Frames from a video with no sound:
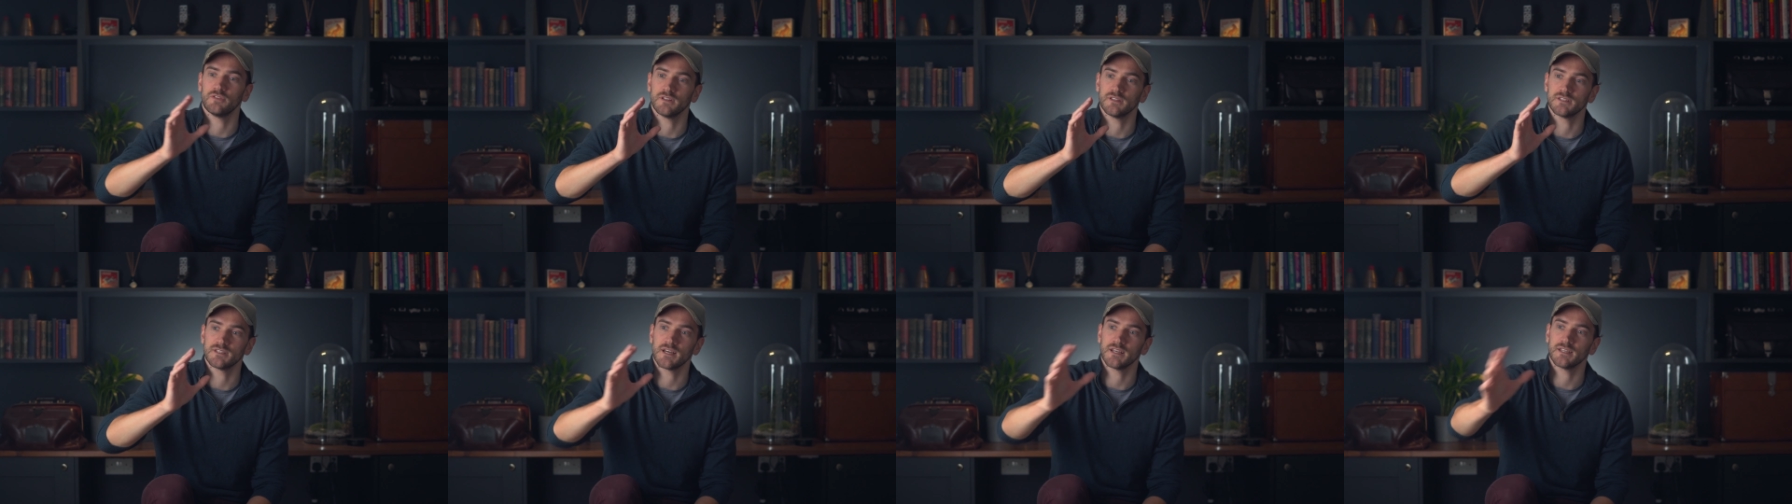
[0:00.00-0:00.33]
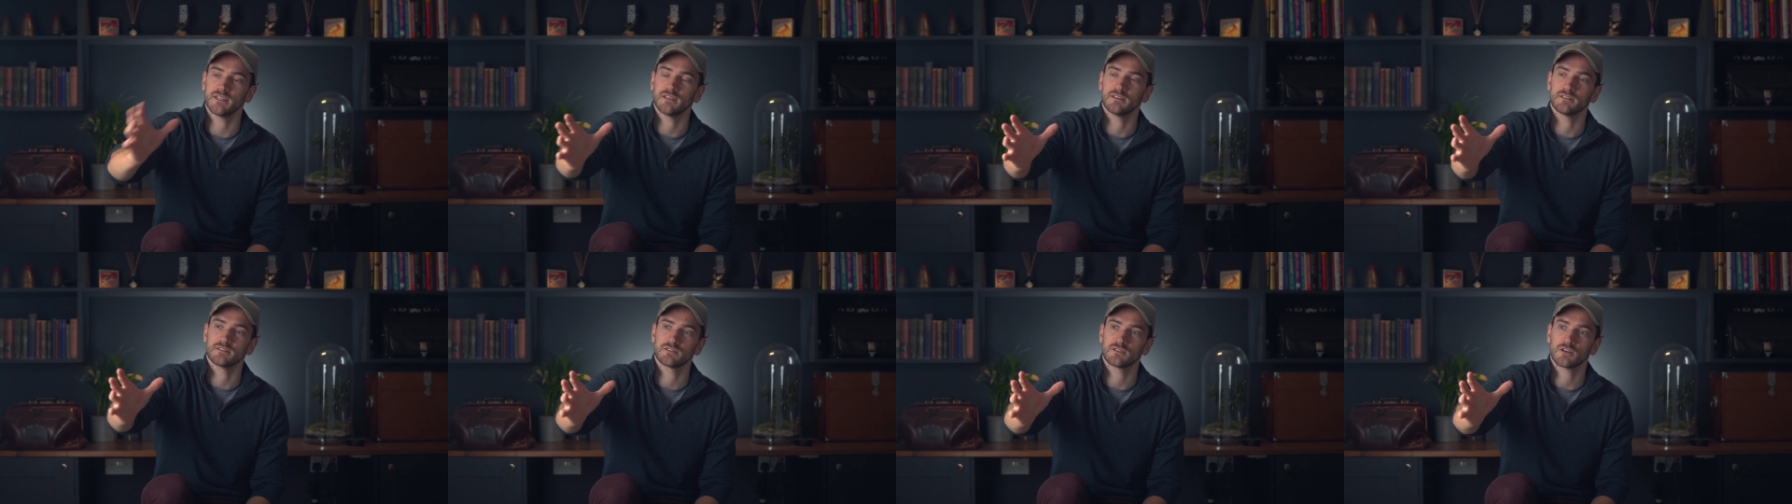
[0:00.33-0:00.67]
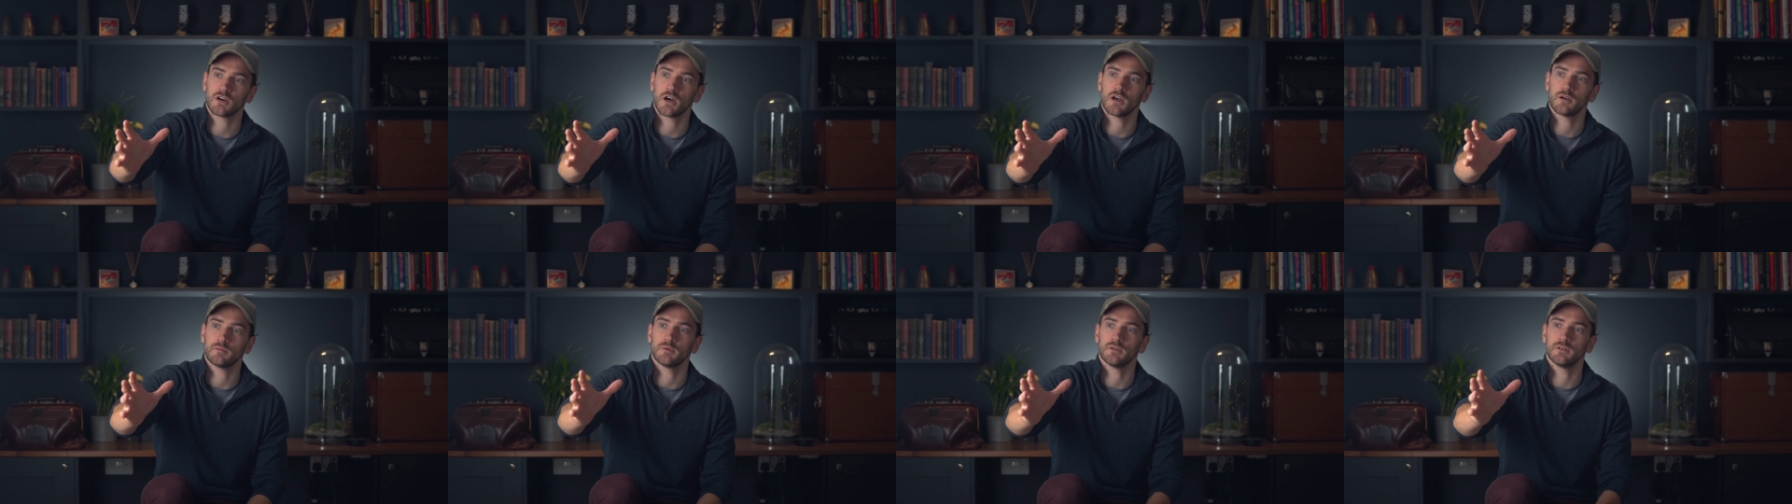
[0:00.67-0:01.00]
in 10 years'
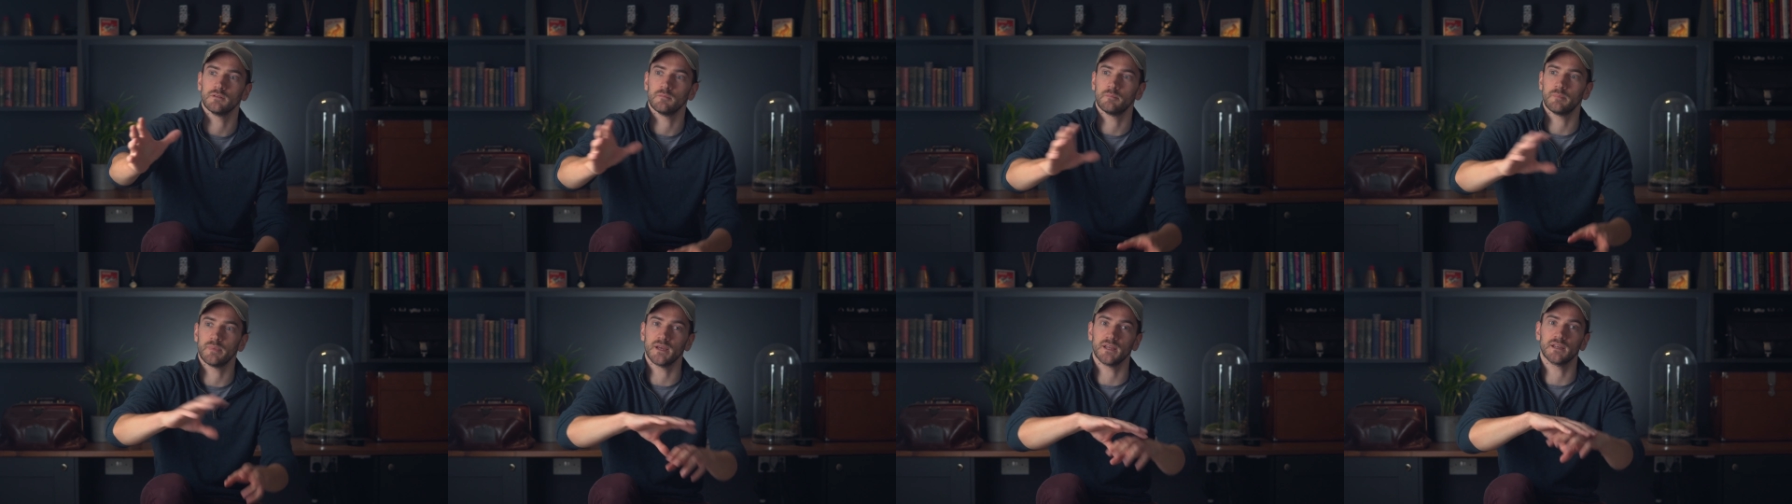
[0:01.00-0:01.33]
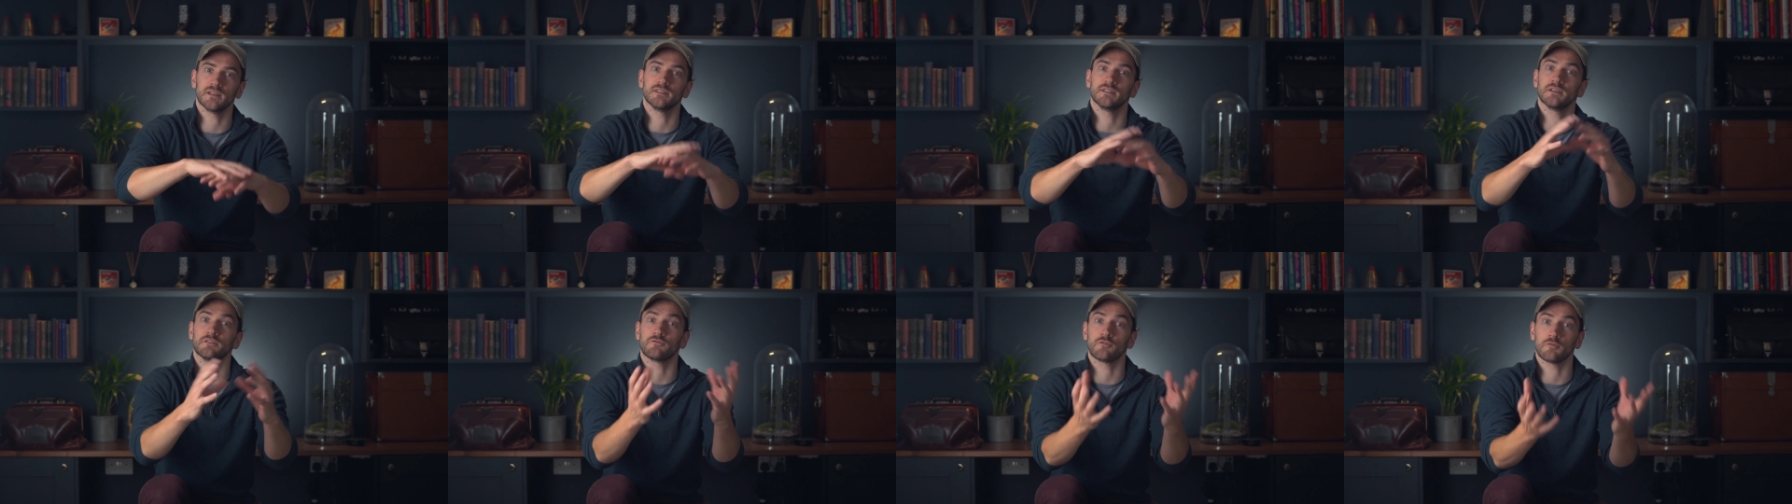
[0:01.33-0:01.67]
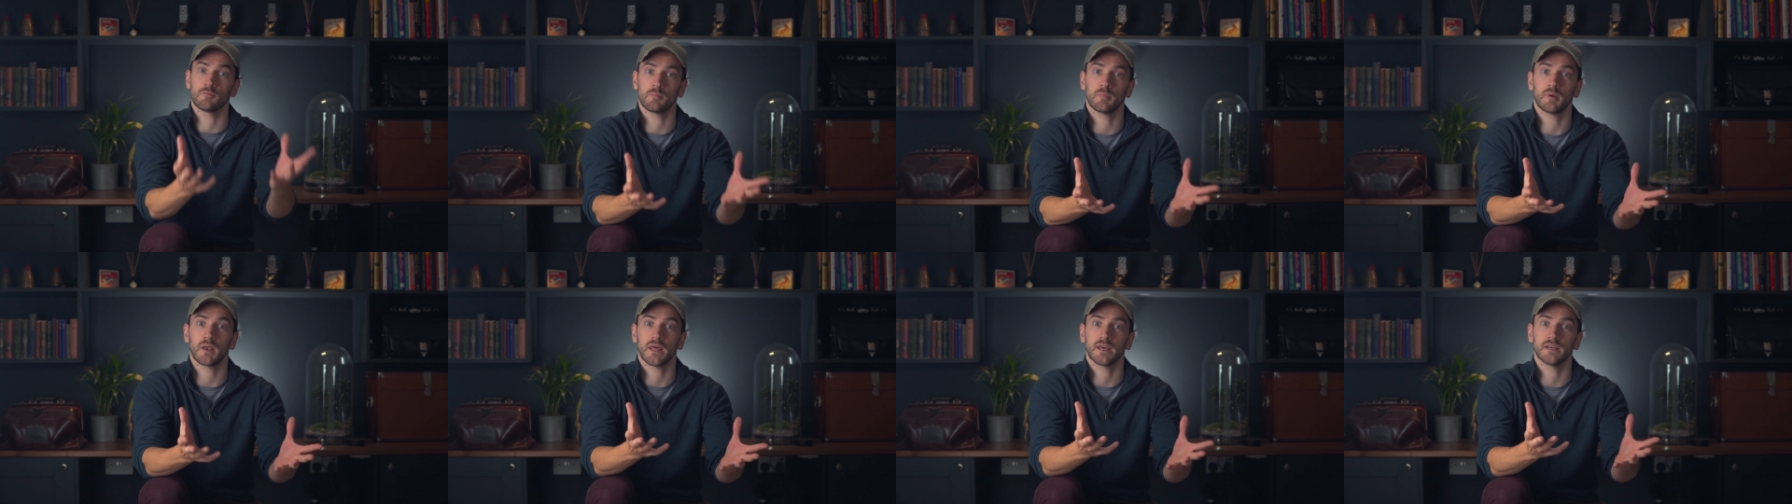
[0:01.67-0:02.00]
time and be in a
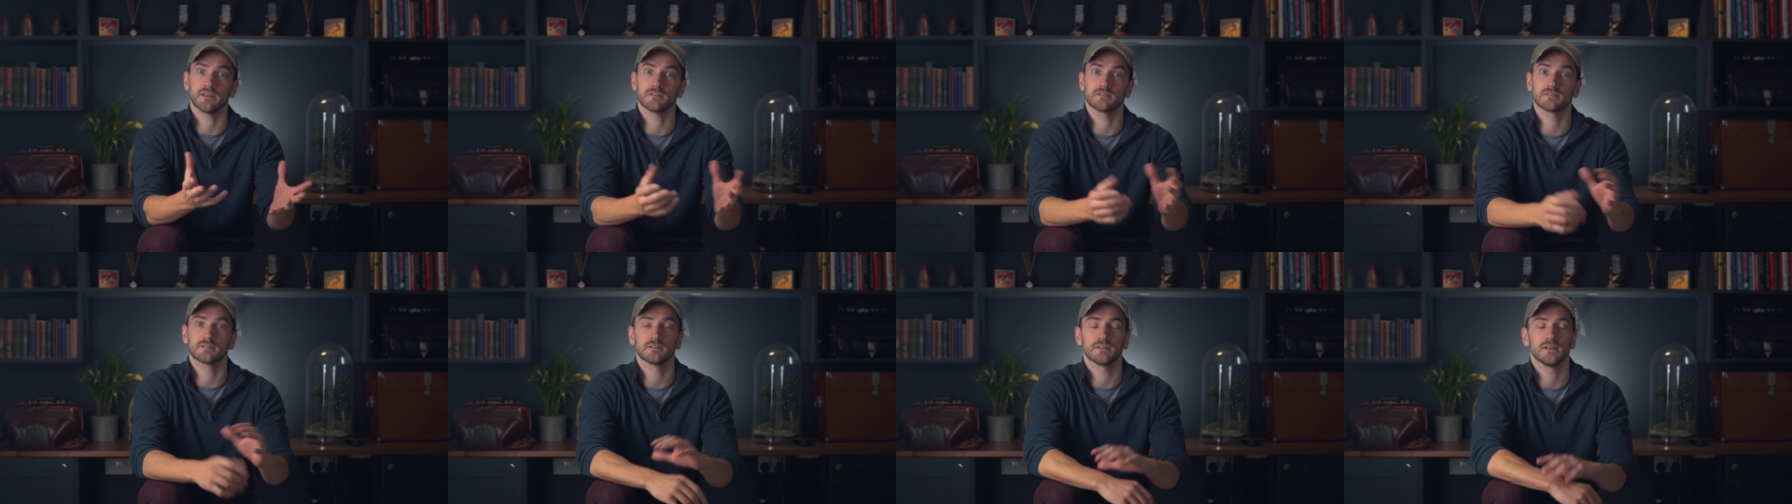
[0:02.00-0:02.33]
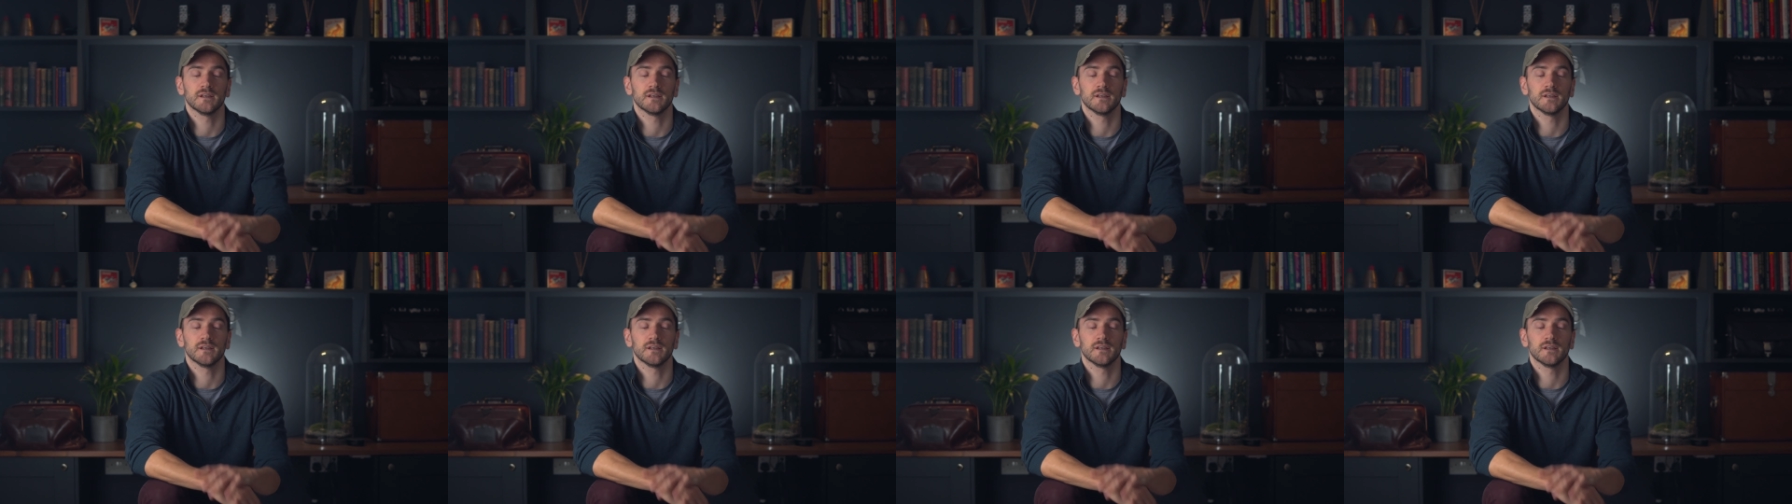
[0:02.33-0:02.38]
different place.